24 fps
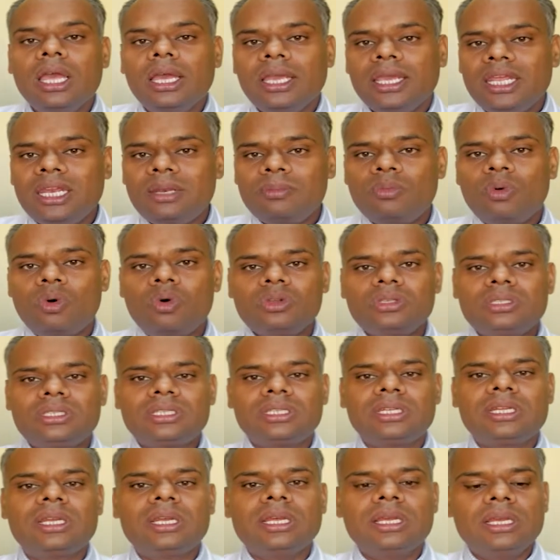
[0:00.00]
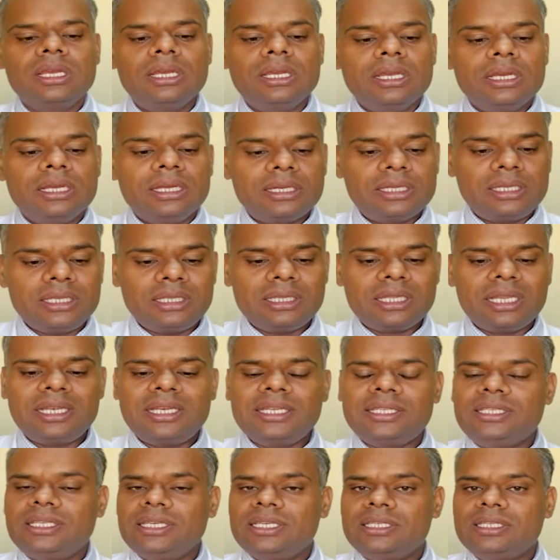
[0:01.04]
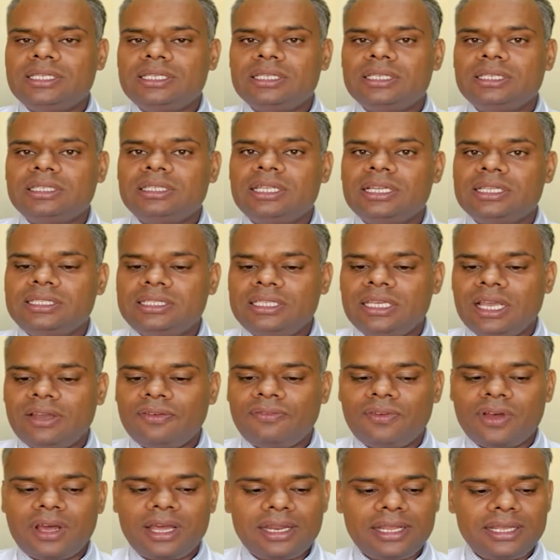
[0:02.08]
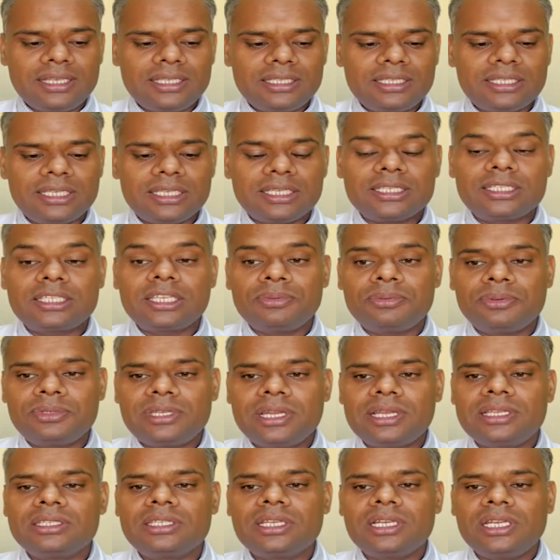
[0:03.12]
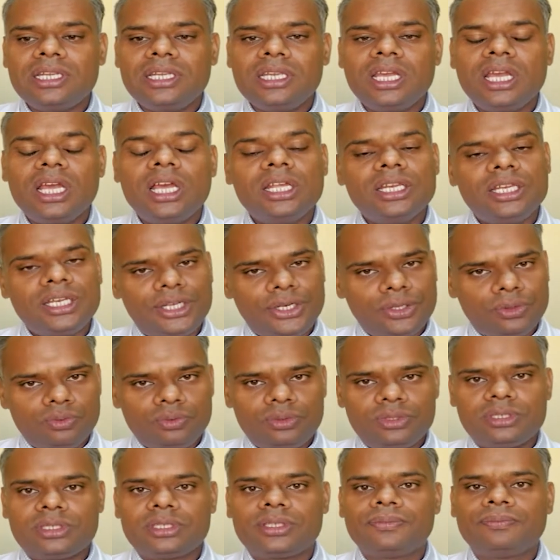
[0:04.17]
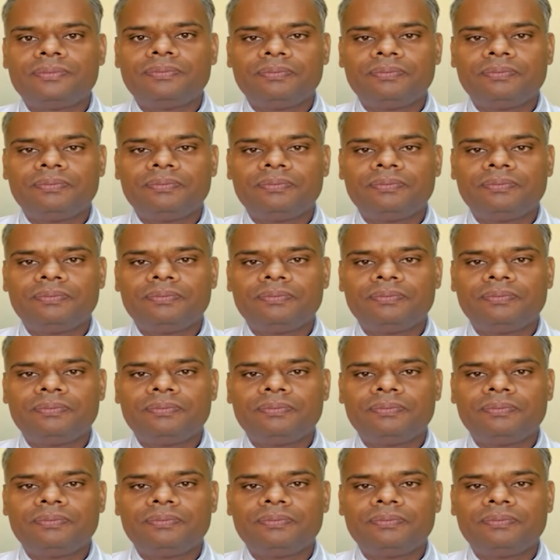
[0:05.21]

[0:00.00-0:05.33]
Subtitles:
In most renal disease, the GFR is substantially reduced.